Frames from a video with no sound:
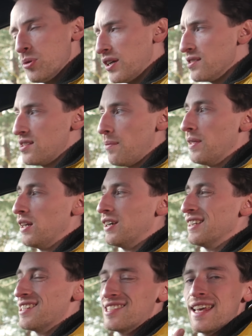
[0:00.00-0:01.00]
because something
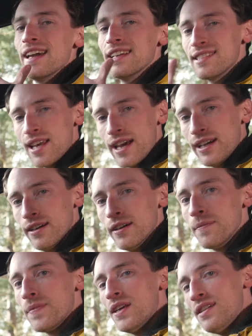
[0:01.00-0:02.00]
like the Seat Ateca